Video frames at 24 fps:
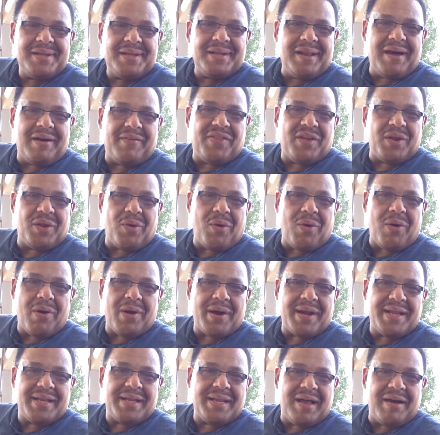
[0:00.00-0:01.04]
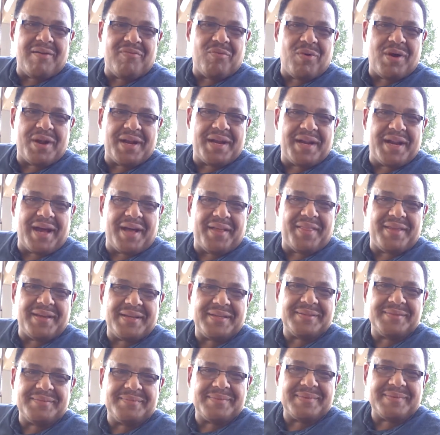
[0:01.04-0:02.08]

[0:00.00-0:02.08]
love the Lord, and love one another.